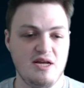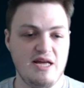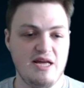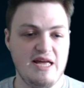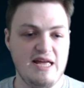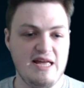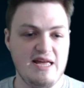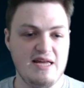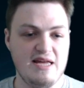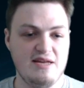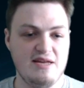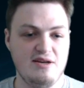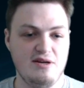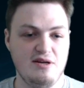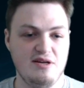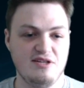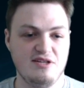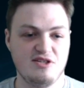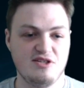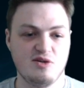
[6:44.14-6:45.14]
and
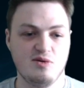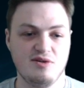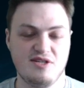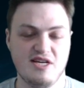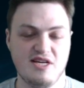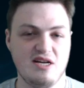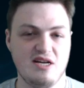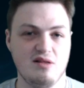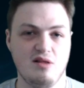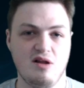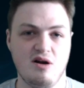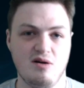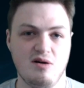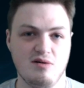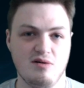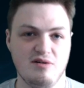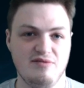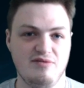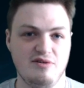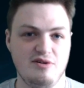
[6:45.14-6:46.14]
it's going to take
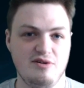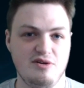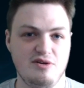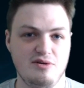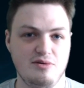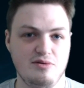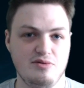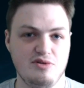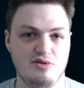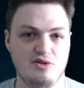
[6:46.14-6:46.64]
longer for you